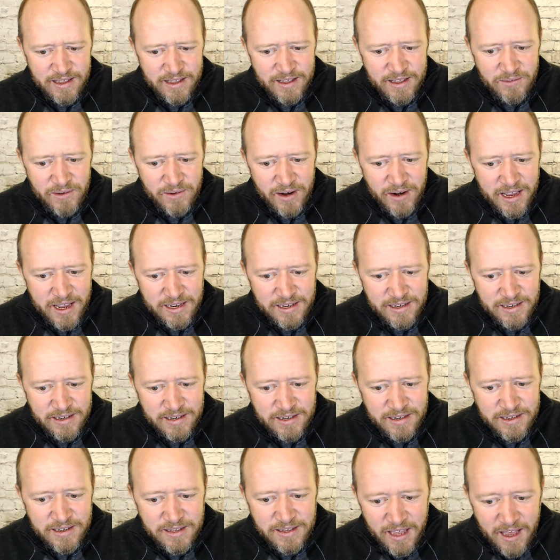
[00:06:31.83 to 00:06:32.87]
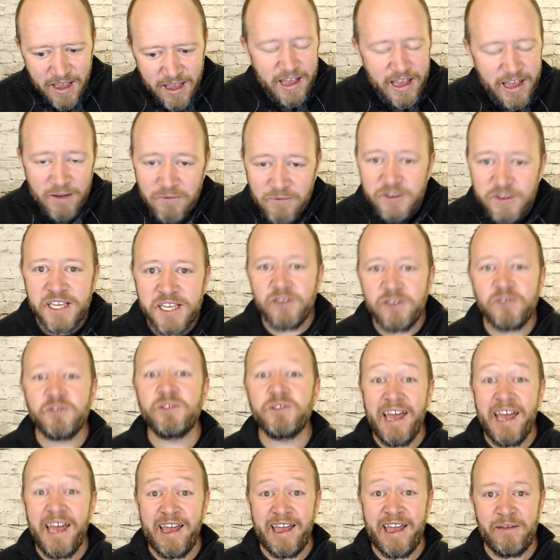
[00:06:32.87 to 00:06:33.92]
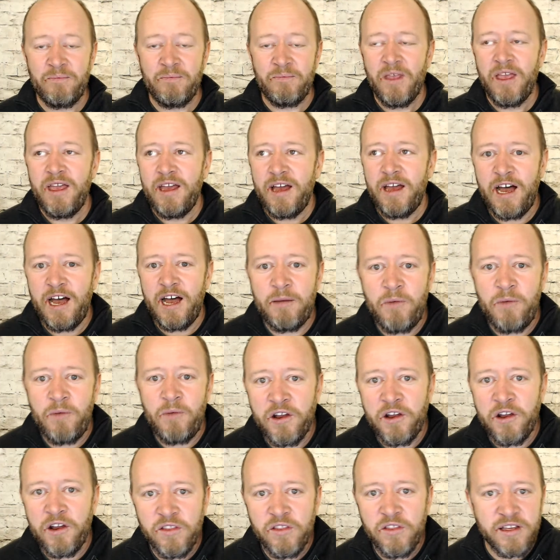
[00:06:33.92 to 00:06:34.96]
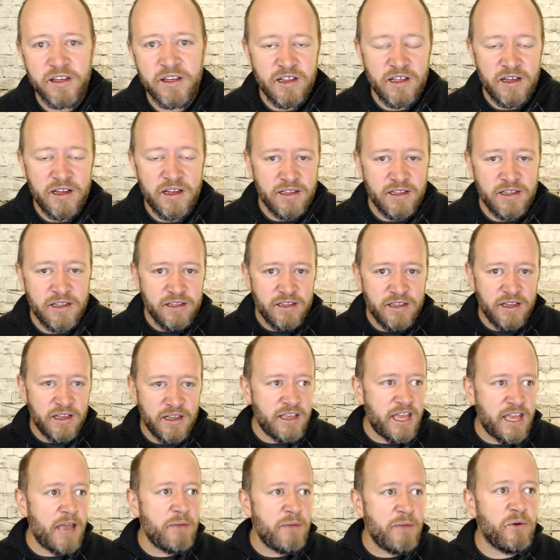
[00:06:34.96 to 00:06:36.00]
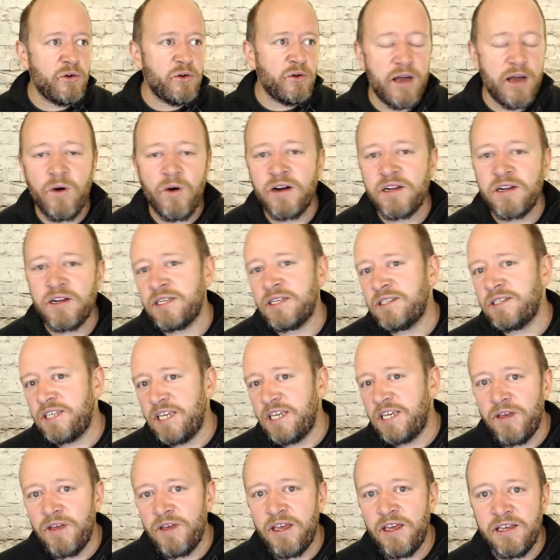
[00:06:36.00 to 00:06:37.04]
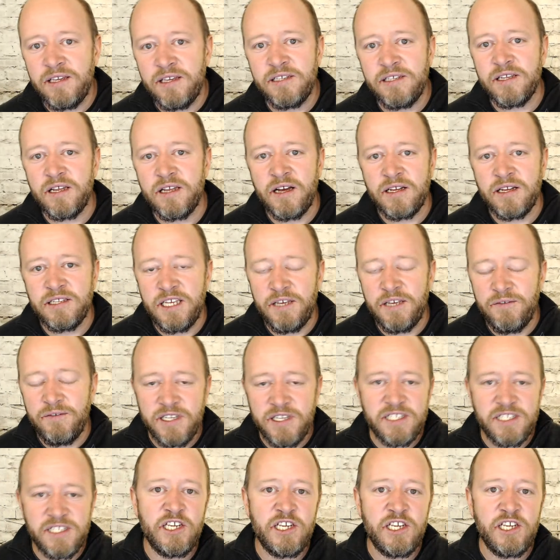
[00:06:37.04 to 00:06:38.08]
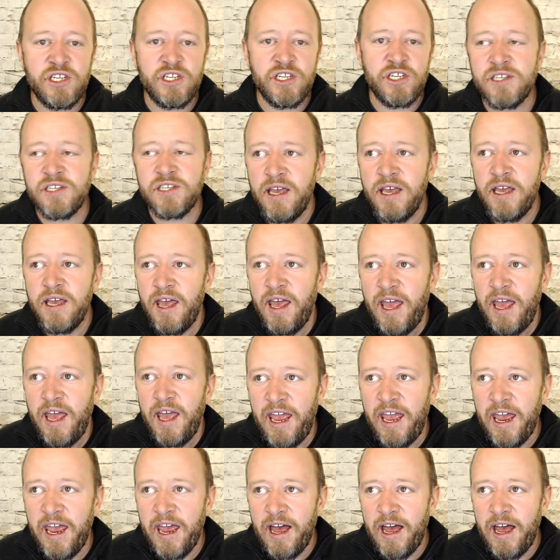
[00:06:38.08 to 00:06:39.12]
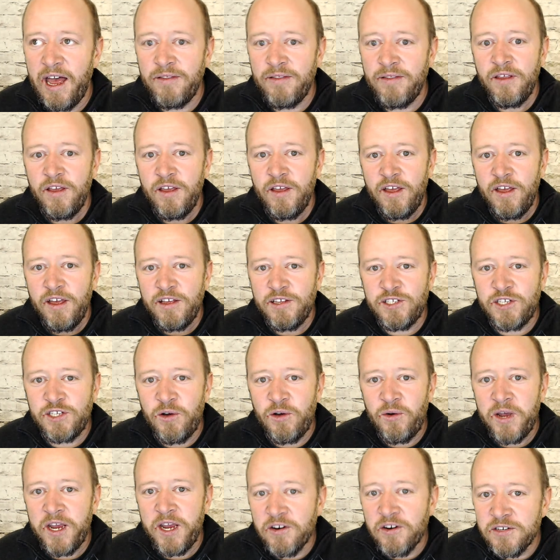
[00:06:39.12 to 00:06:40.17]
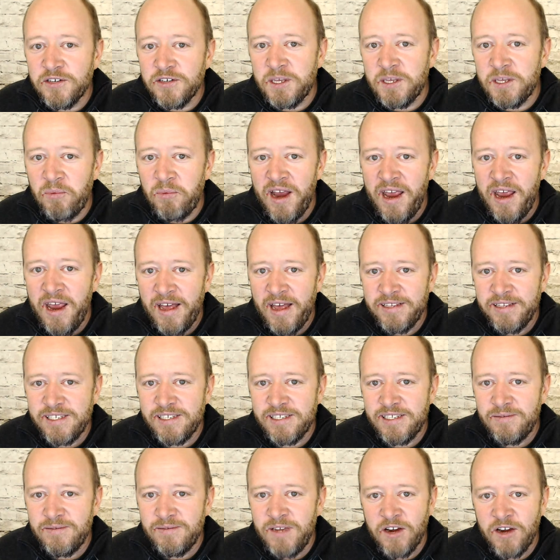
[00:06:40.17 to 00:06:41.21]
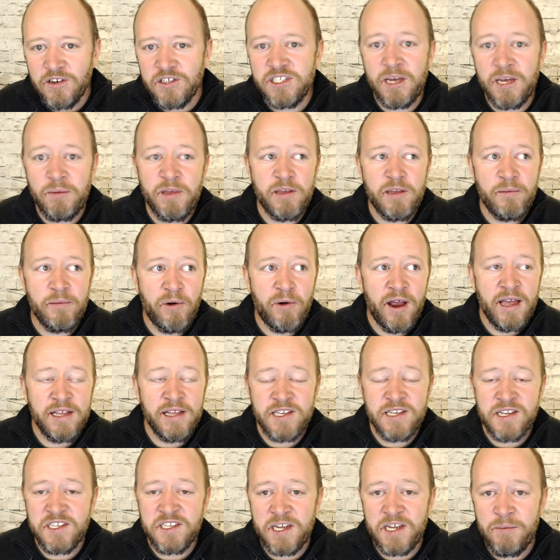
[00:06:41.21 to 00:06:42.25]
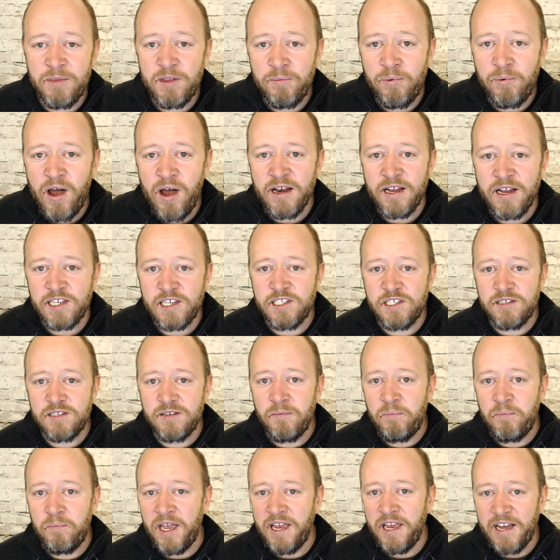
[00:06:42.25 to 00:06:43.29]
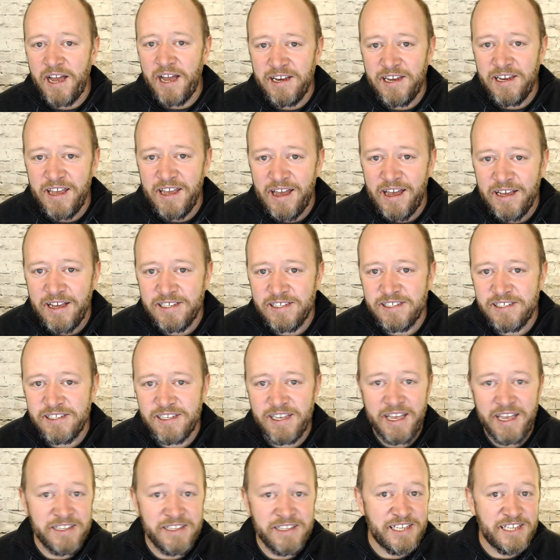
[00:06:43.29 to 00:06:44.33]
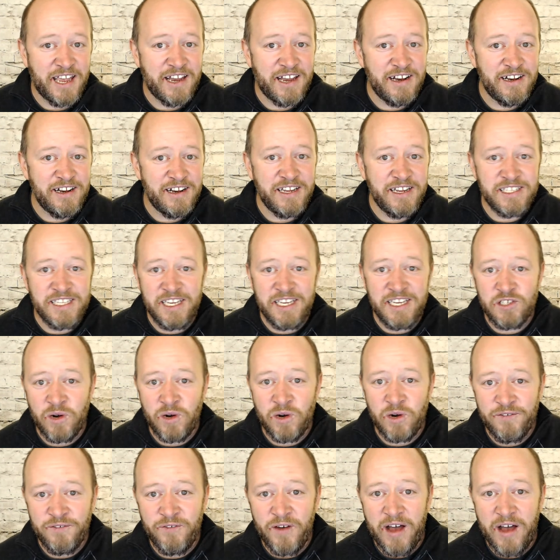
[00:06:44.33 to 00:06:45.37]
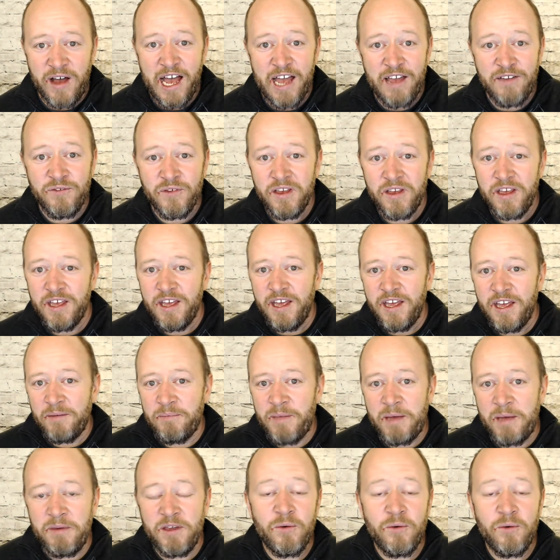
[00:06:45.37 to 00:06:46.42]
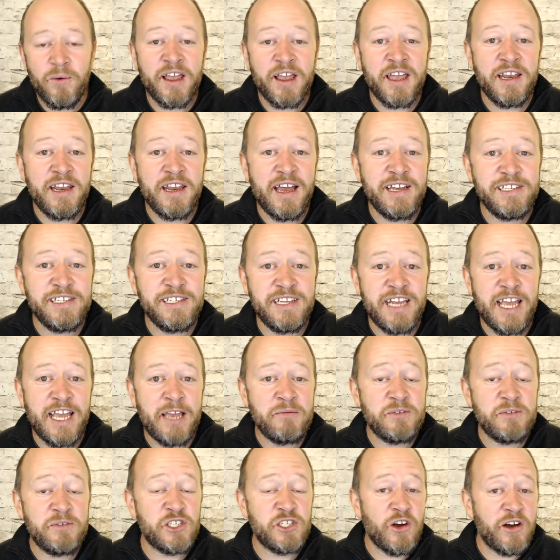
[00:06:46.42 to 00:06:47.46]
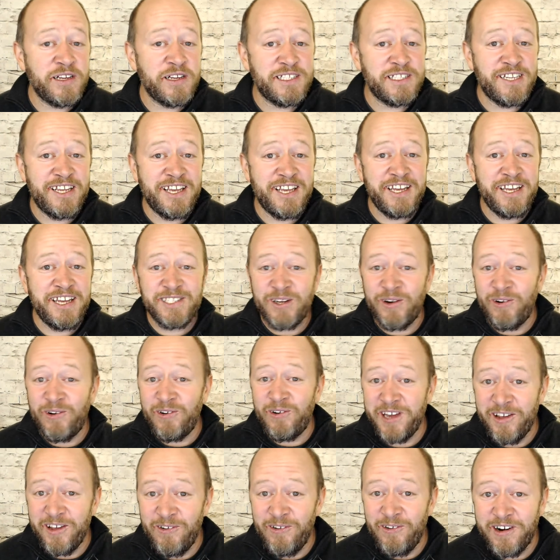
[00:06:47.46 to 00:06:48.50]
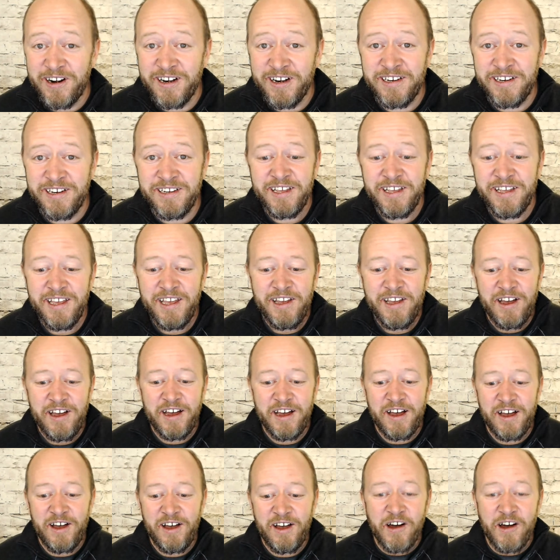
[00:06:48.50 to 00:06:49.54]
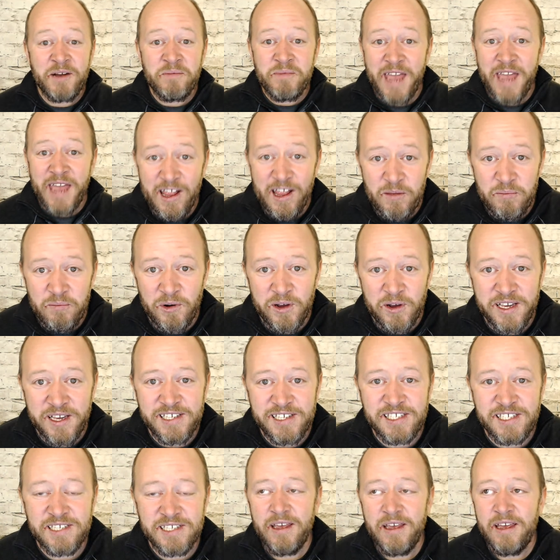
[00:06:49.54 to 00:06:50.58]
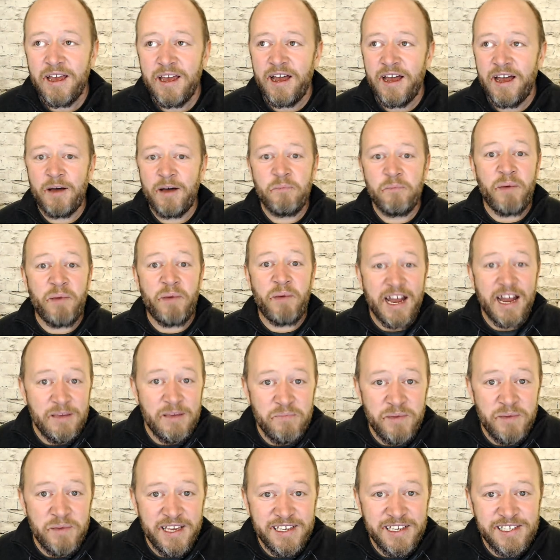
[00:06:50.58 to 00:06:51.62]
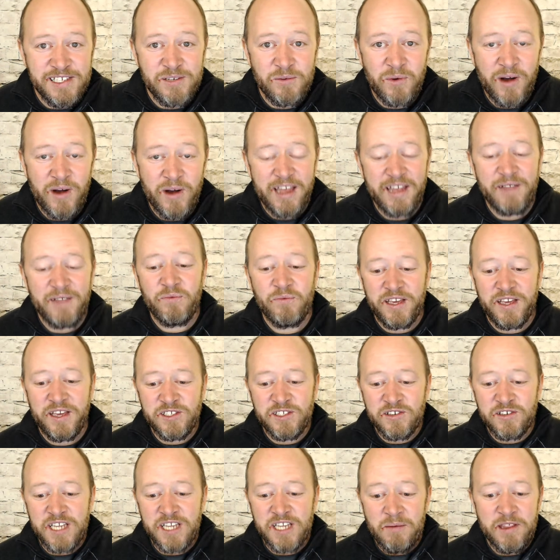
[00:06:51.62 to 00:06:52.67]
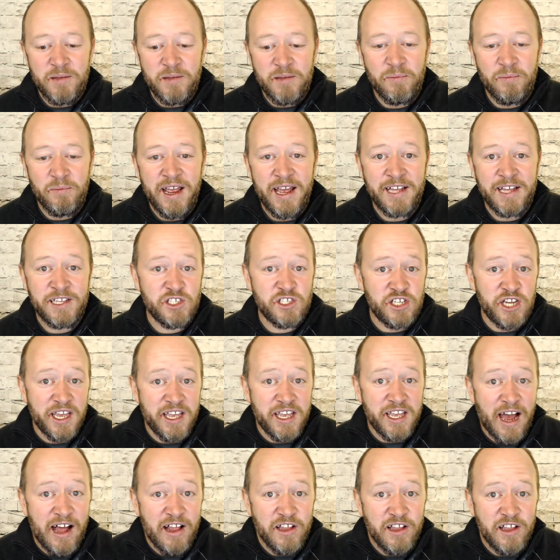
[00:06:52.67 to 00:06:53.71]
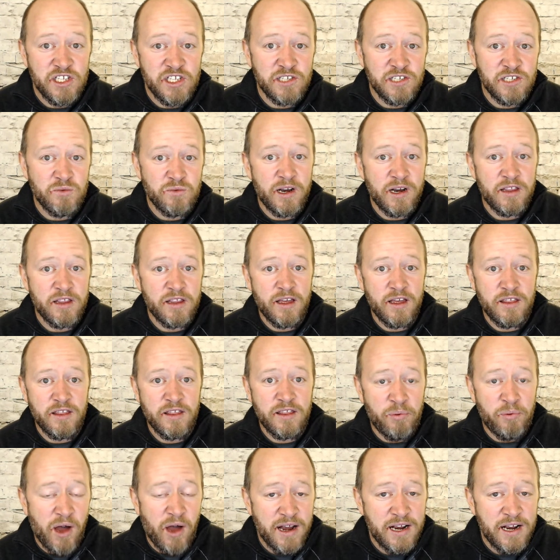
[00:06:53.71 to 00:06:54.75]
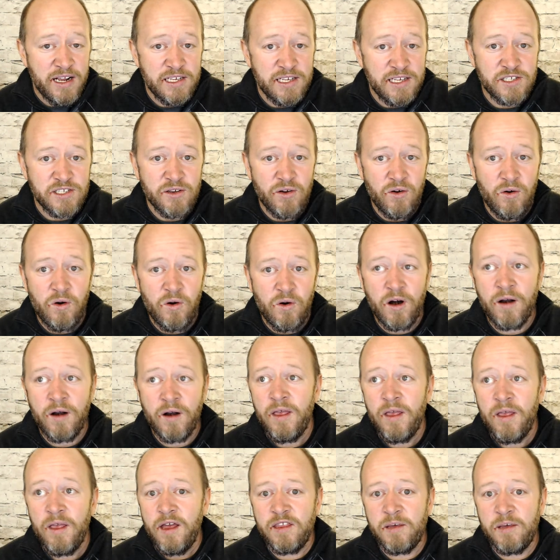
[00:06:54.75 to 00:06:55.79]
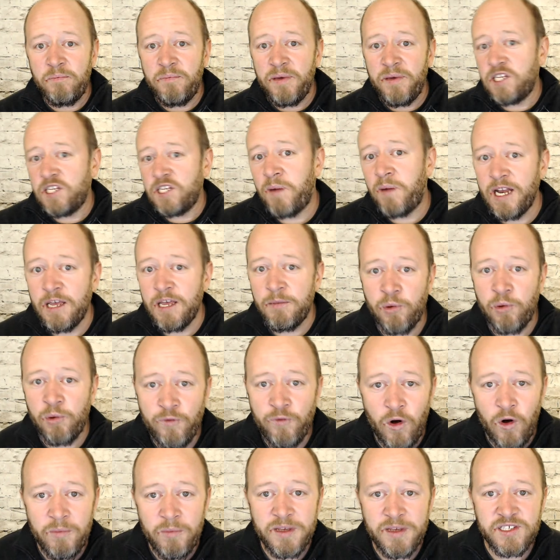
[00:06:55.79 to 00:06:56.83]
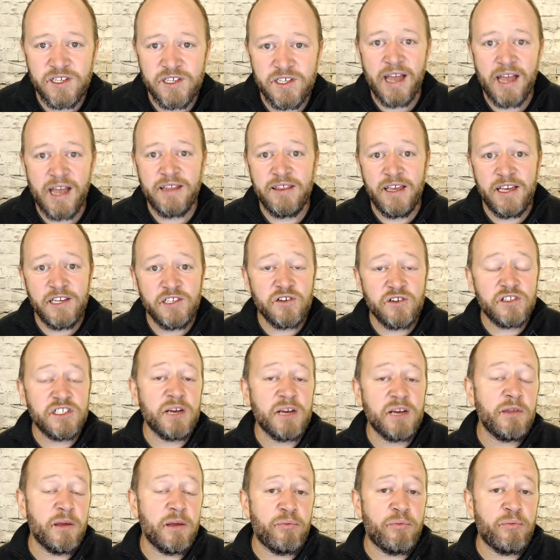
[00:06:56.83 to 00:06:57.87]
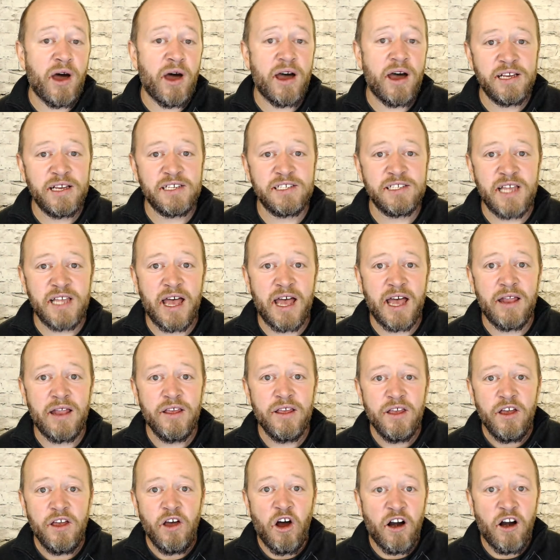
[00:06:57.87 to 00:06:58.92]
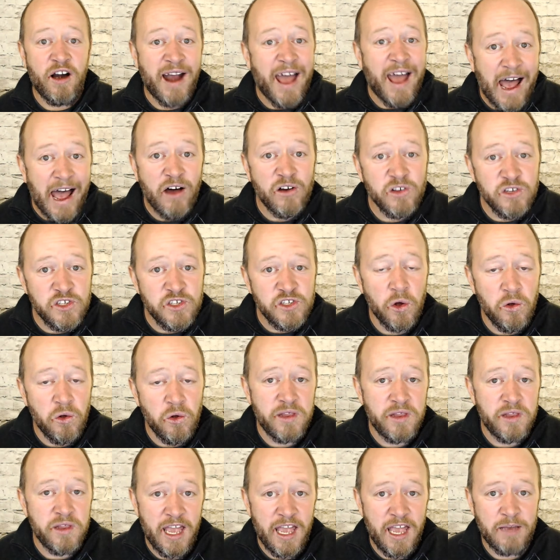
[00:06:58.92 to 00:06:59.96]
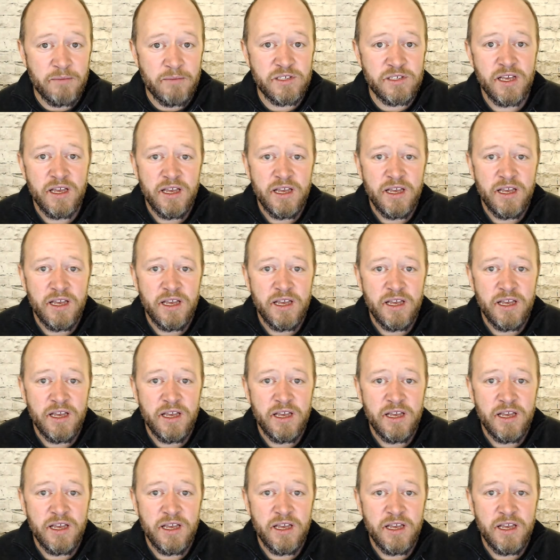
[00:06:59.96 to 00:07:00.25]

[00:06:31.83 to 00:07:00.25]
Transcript: Right? Yeah, every single day on all the cable networks and TV stations. And so here's the brands. Here's some of the brands and some of the products. P90X, Insanity, T25. Maybe you recognize the names Shaun T, Tony Horton, Autumn Calabrese, Body Beast, right? These are some of the brands. Shakeology is one of the products, or the Beachbody Performance line. These are some of the products that are household names.